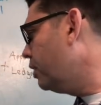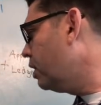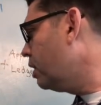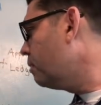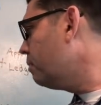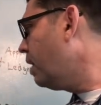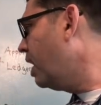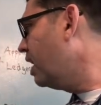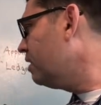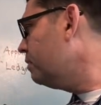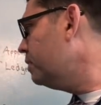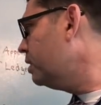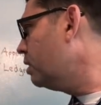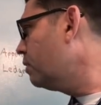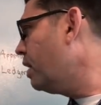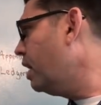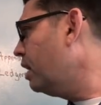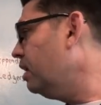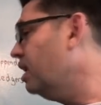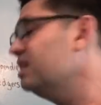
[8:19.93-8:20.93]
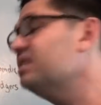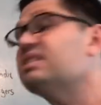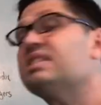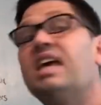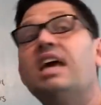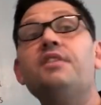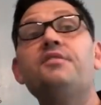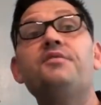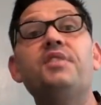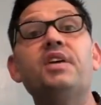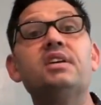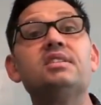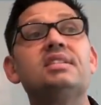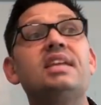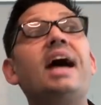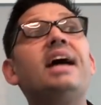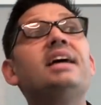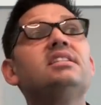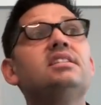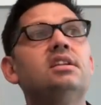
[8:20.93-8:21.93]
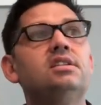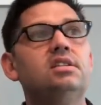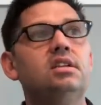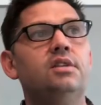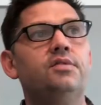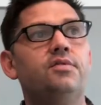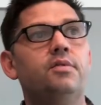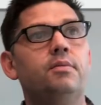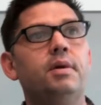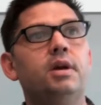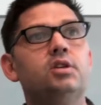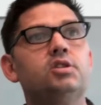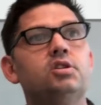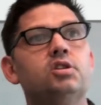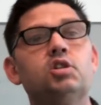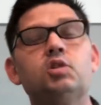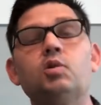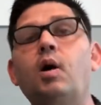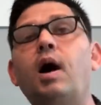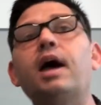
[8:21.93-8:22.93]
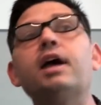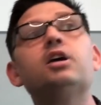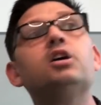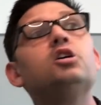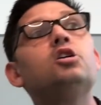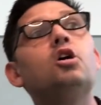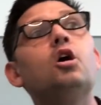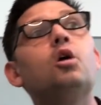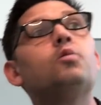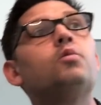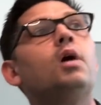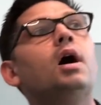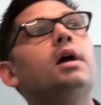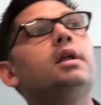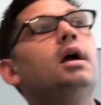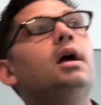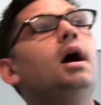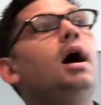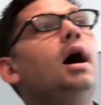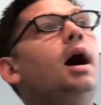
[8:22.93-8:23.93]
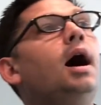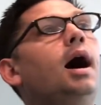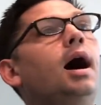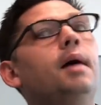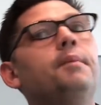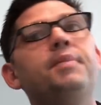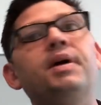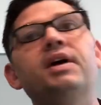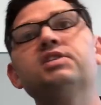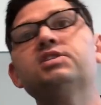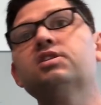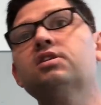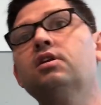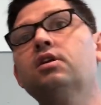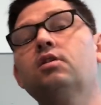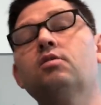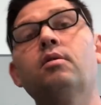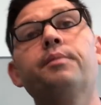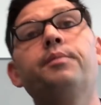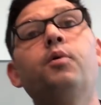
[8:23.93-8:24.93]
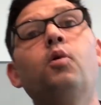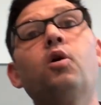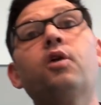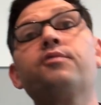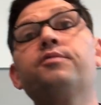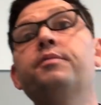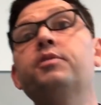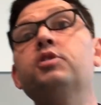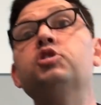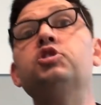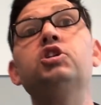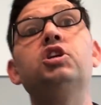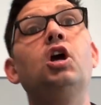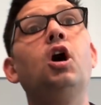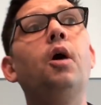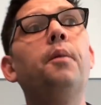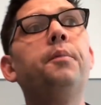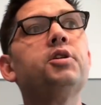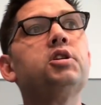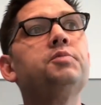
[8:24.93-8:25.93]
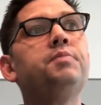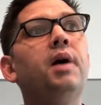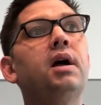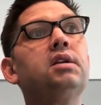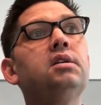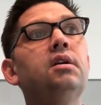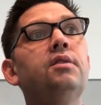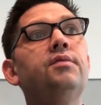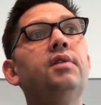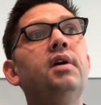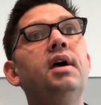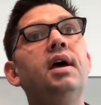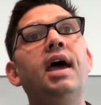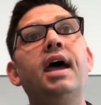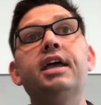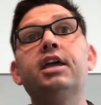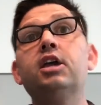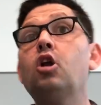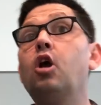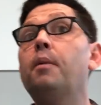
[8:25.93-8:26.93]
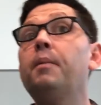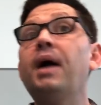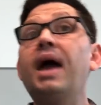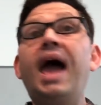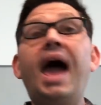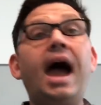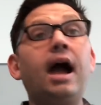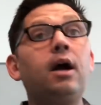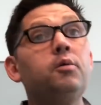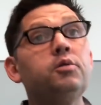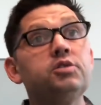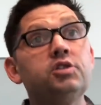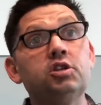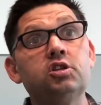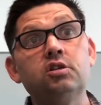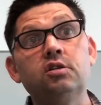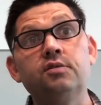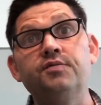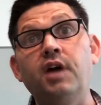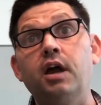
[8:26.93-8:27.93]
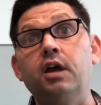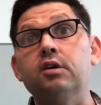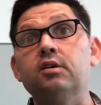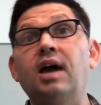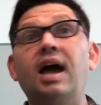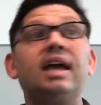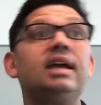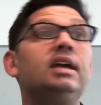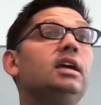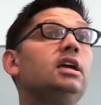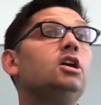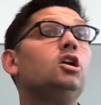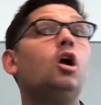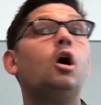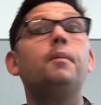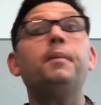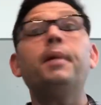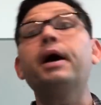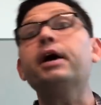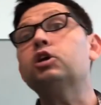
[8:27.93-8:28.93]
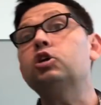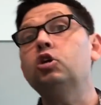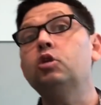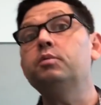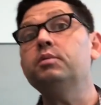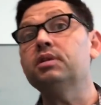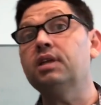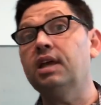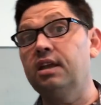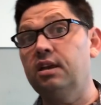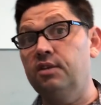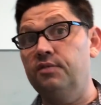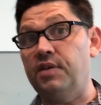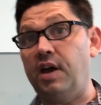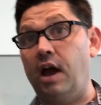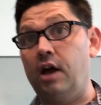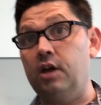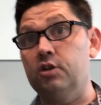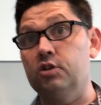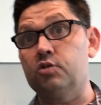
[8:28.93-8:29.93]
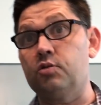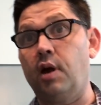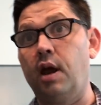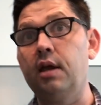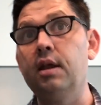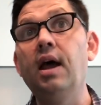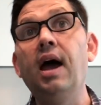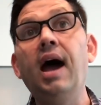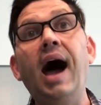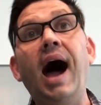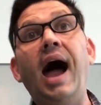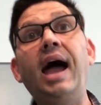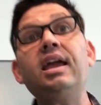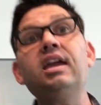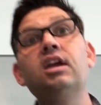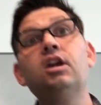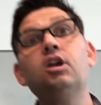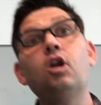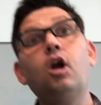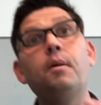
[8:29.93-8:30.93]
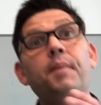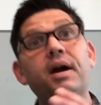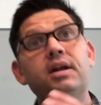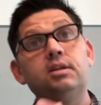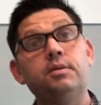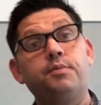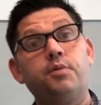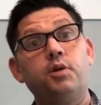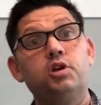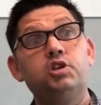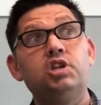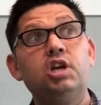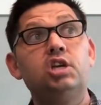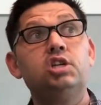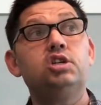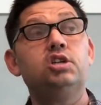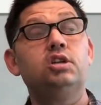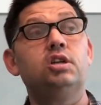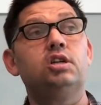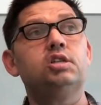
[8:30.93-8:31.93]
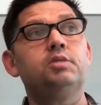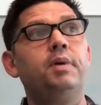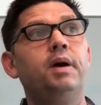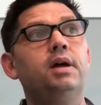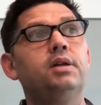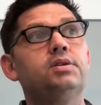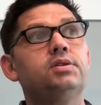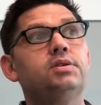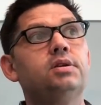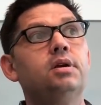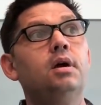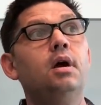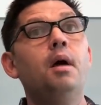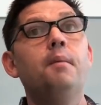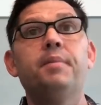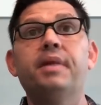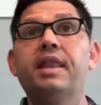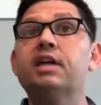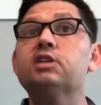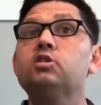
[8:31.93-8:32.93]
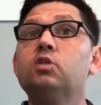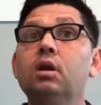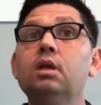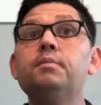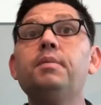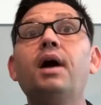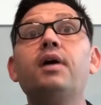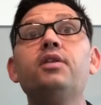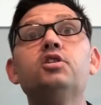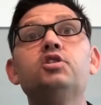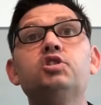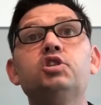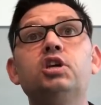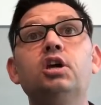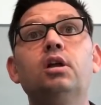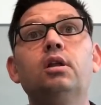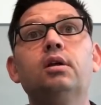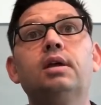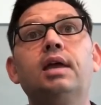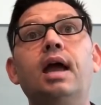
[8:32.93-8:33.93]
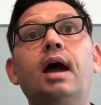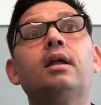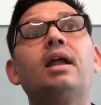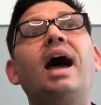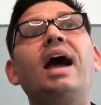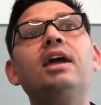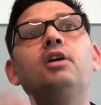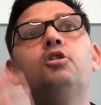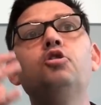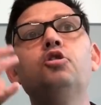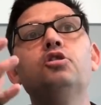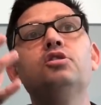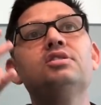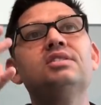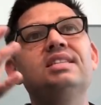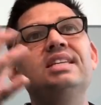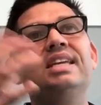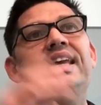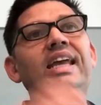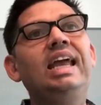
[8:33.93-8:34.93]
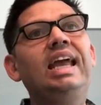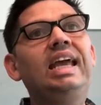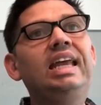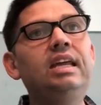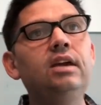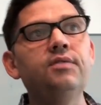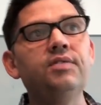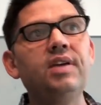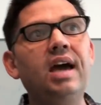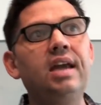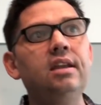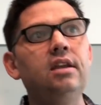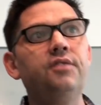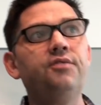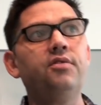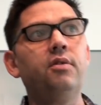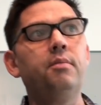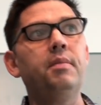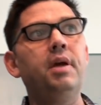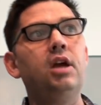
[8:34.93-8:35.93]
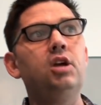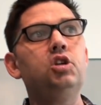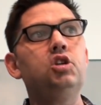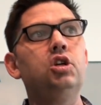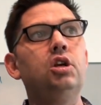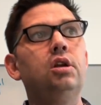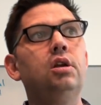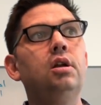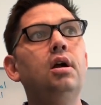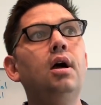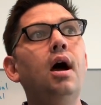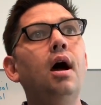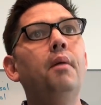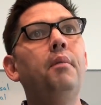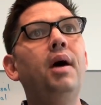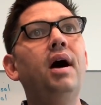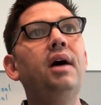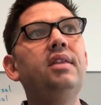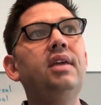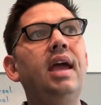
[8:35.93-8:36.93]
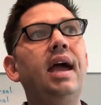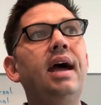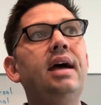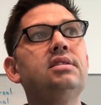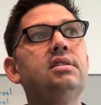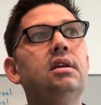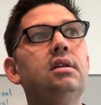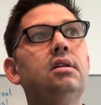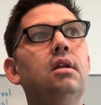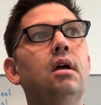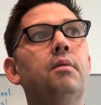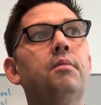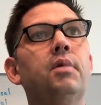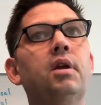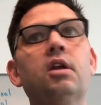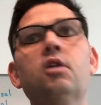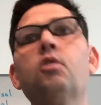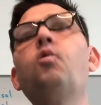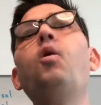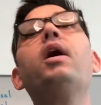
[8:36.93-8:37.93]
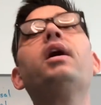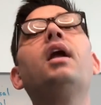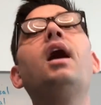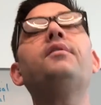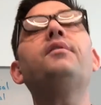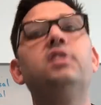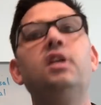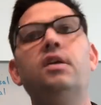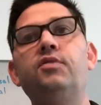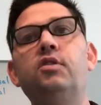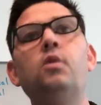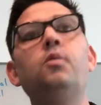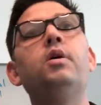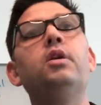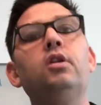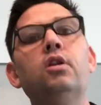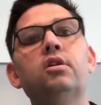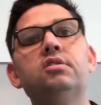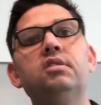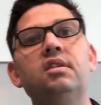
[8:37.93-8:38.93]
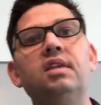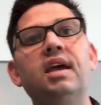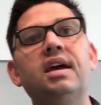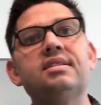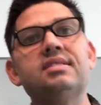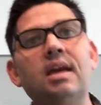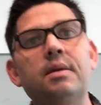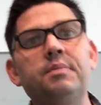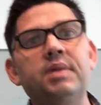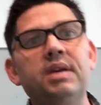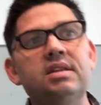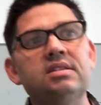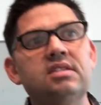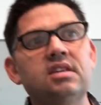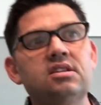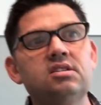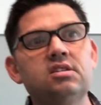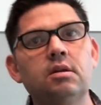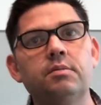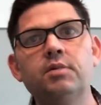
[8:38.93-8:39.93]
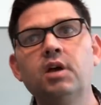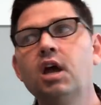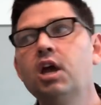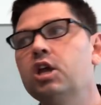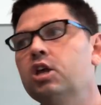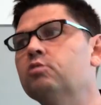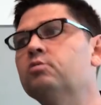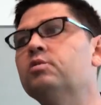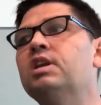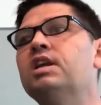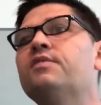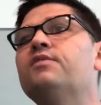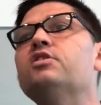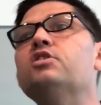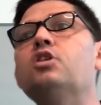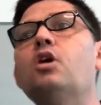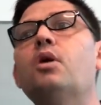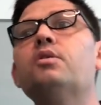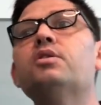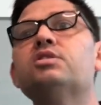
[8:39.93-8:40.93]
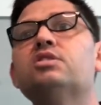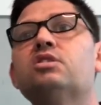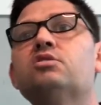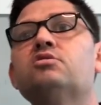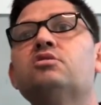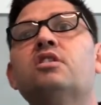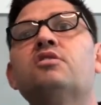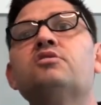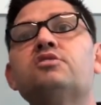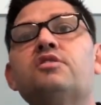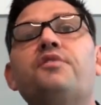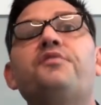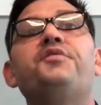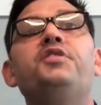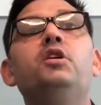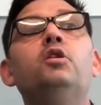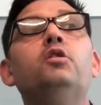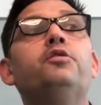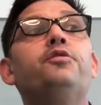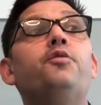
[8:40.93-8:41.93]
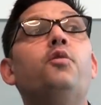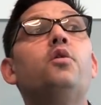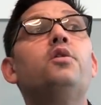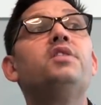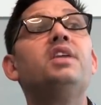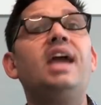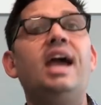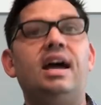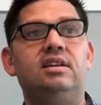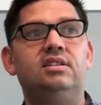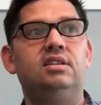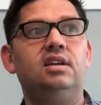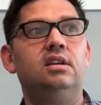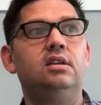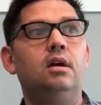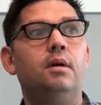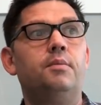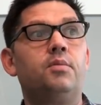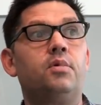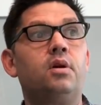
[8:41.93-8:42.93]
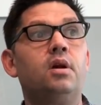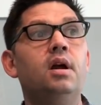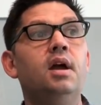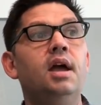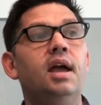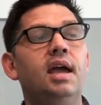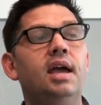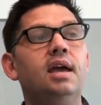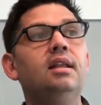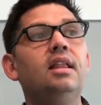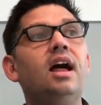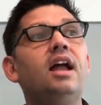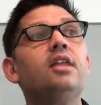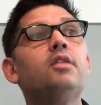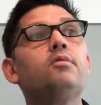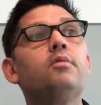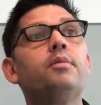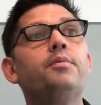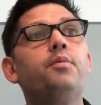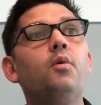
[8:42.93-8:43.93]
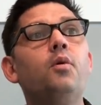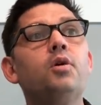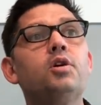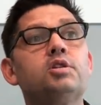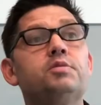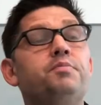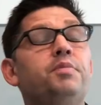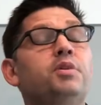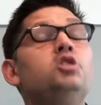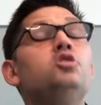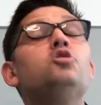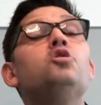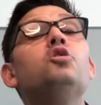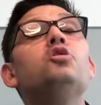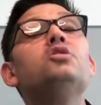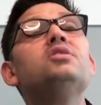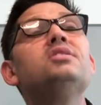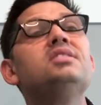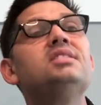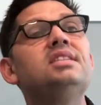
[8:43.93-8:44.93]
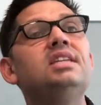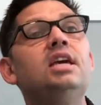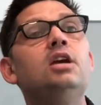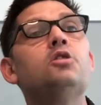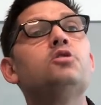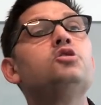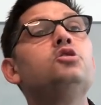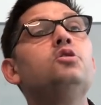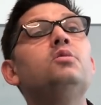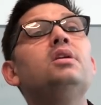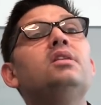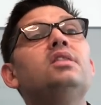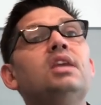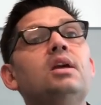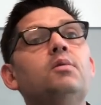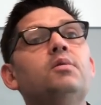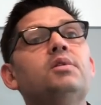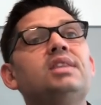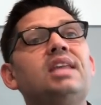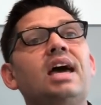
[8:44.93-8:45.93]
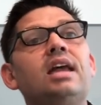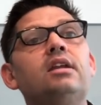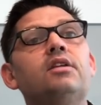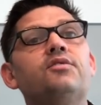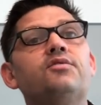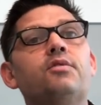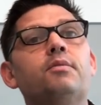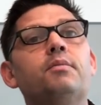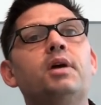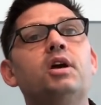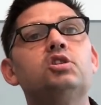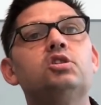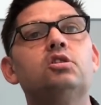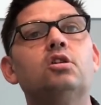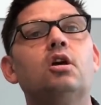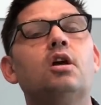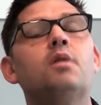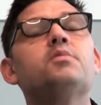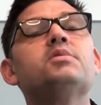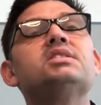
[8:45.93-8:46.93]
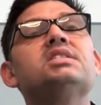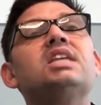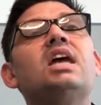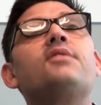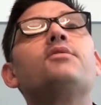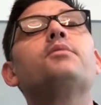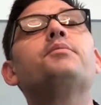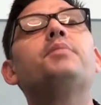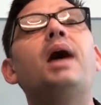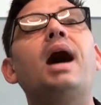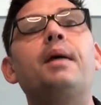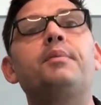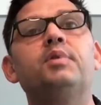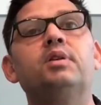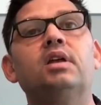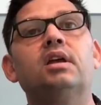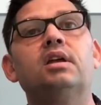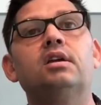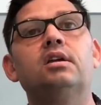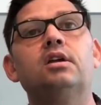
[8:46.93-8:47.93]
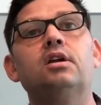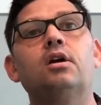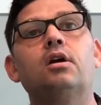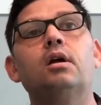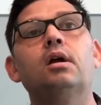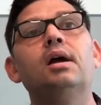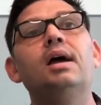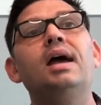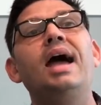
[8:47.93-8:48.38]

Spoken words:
here might have been around, let's say, fixed assets information. So I could go run basically a report from a GL perspective and get all my acquisition value. I could get all my accumulated values, right? I could get all my depreciation expense. But that's only by the GL account. I couldn't see any of that information by the asset number. And quite often, if you went and looked in the SAP system, you would even notice there's a field for the asset number in a lot of the reports, but you couldn't see or do anything with that information there. It was never populated here.